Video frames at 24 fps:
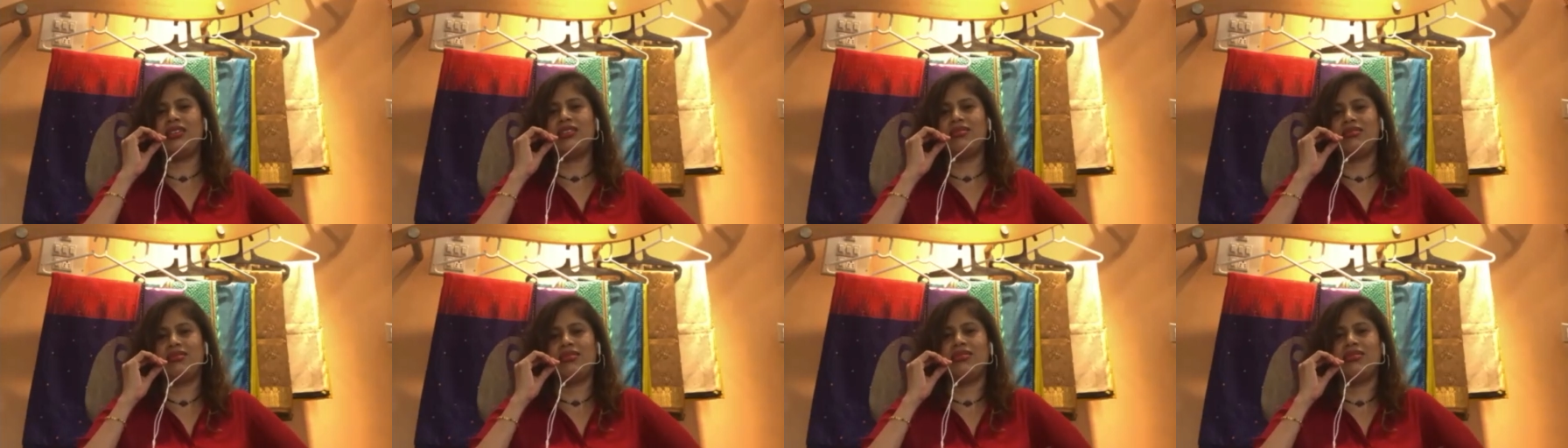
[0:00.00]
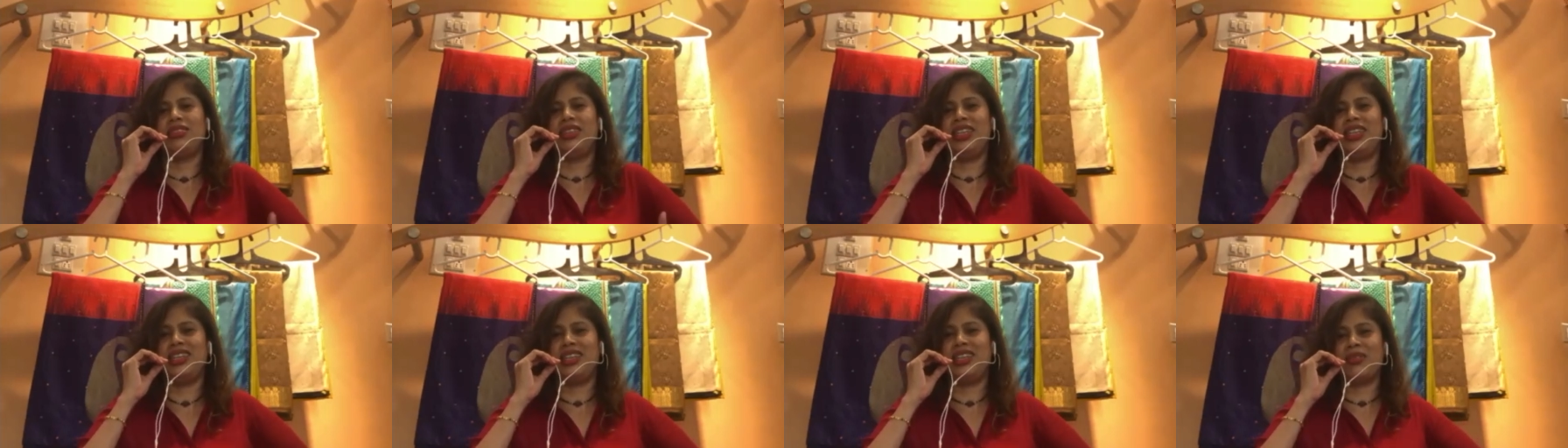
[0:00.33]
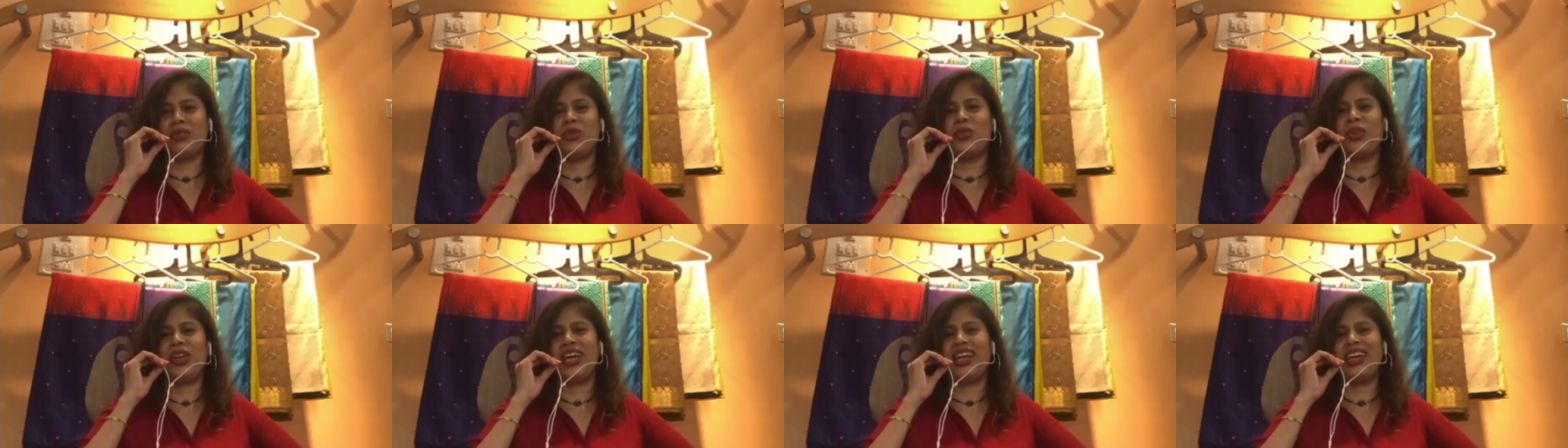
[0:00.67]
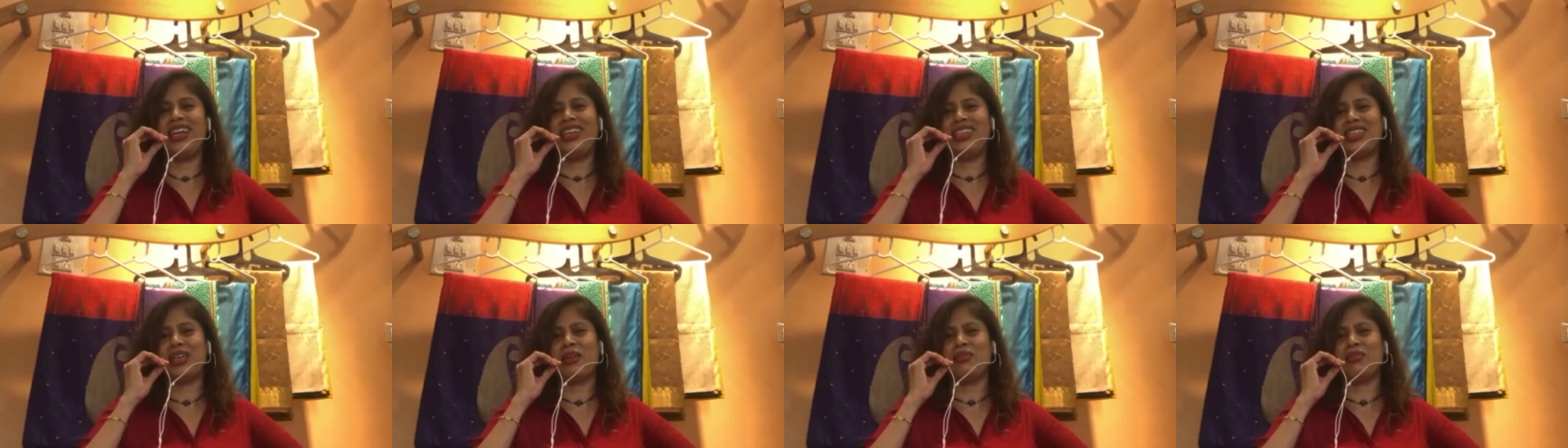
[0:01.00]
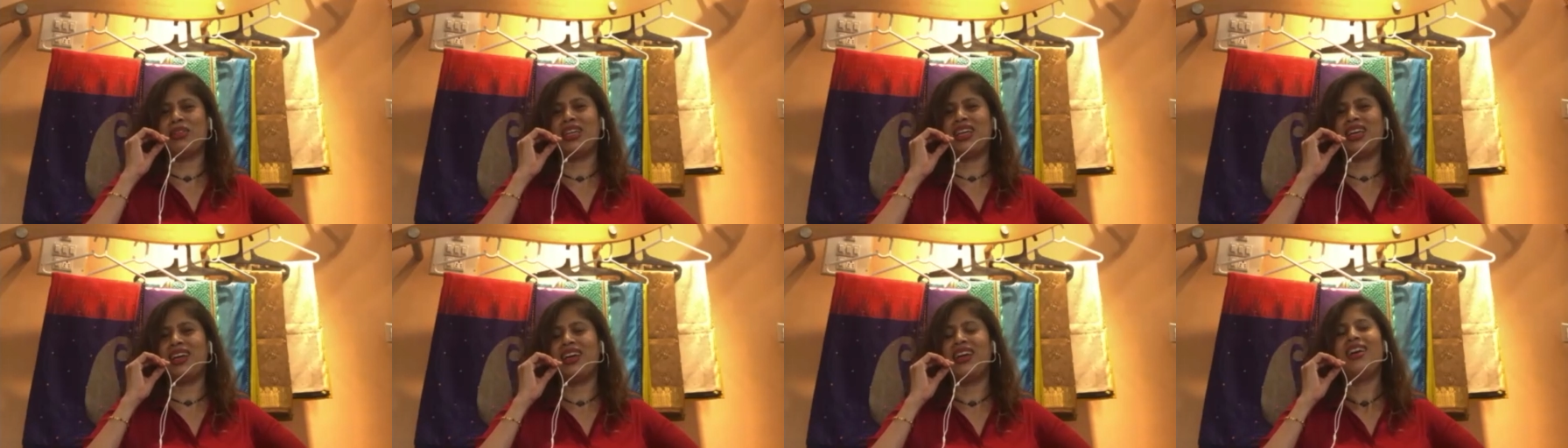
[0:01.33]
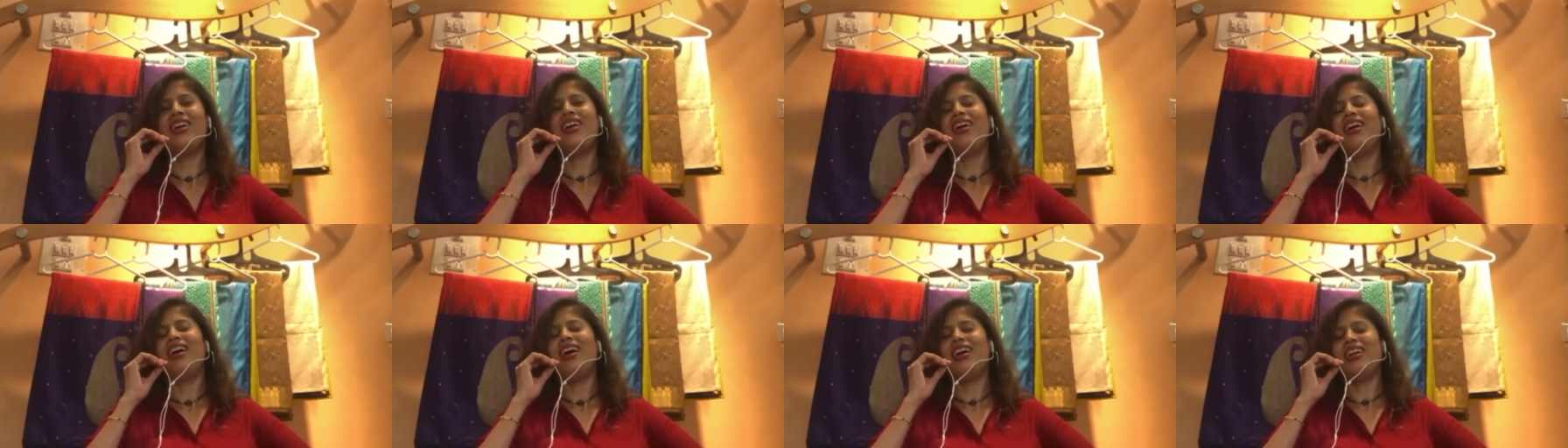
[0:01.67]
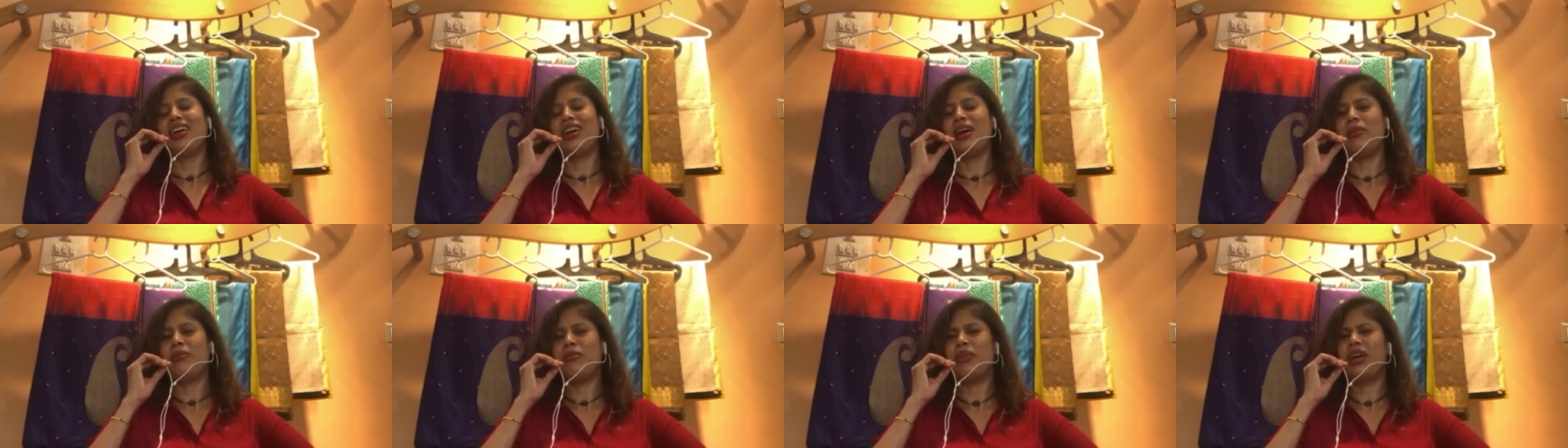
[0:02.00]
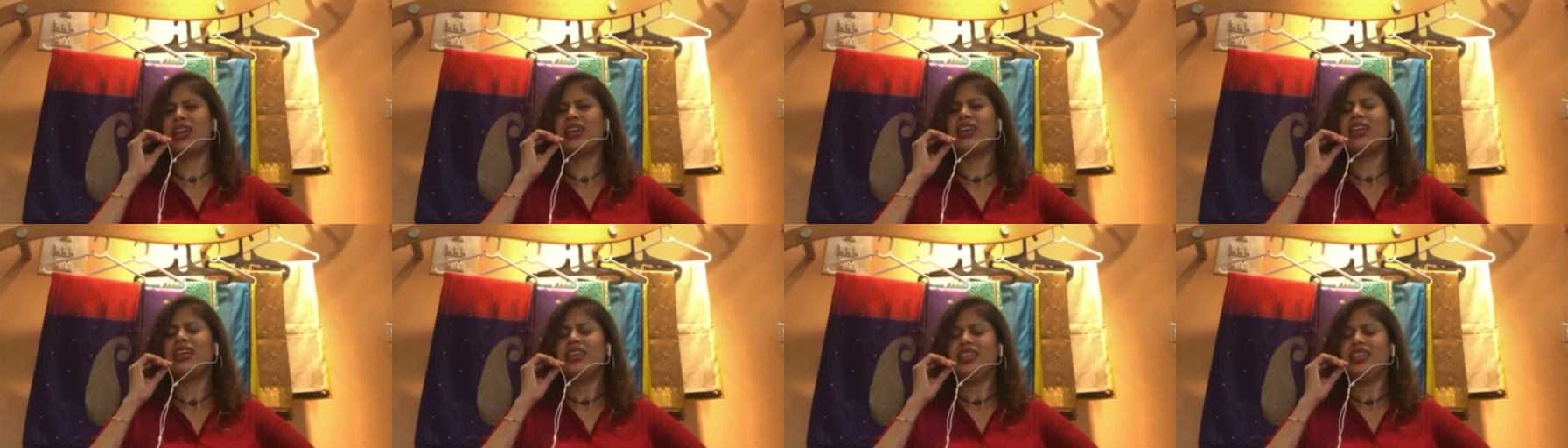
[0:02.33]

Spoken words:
feed them quickly something and come back.